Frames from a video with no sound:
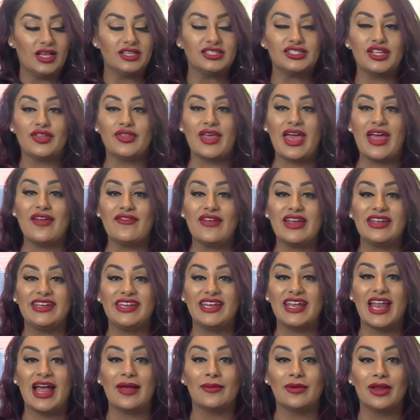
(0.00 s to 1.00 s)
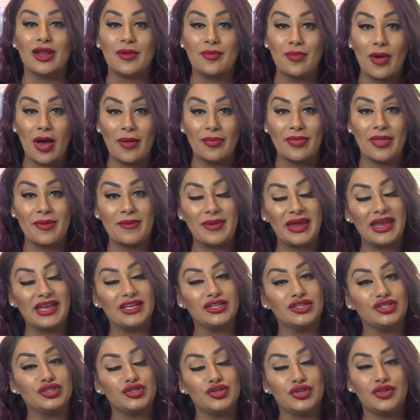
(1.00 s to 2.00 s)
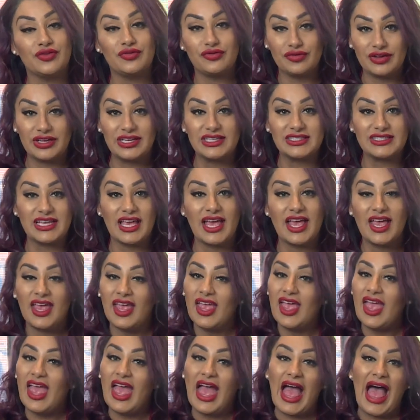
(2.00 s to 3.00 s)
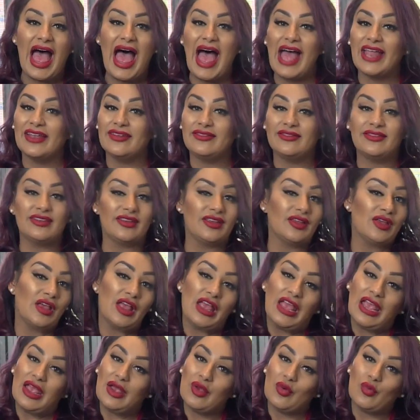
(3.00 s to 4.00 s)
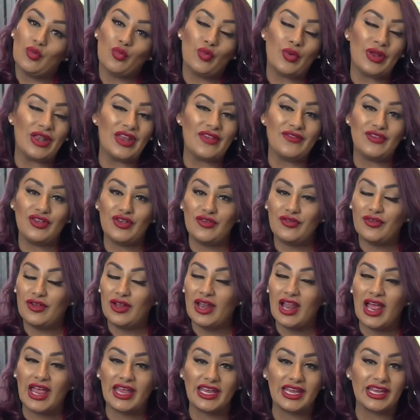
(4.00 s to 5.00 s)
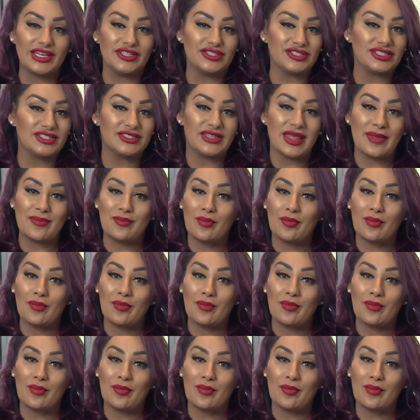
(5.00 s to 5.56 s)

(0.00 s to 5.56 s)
So they're ready, and I'm going to pop them into the freezer, and whenever you feel like it, just then